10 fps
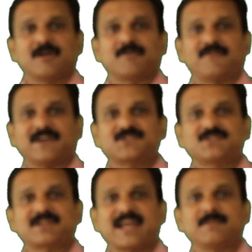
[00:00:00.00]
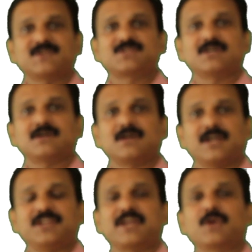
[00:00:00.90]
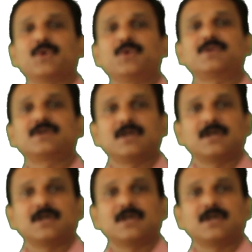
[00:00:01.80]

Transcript: First trimester, it includes